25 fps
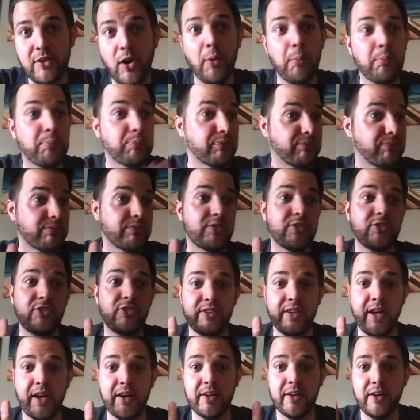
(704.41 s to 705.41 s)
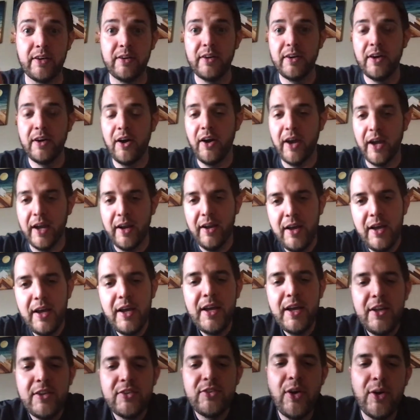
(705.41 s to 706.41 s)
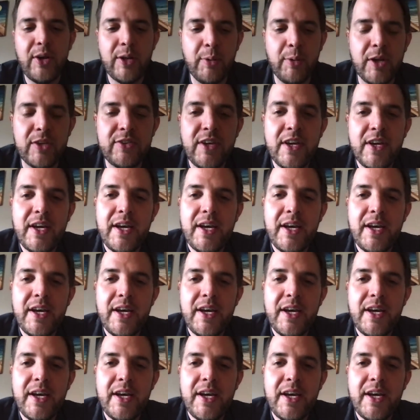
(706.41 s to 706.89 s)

Oh, she's out of here. All right. So anyways,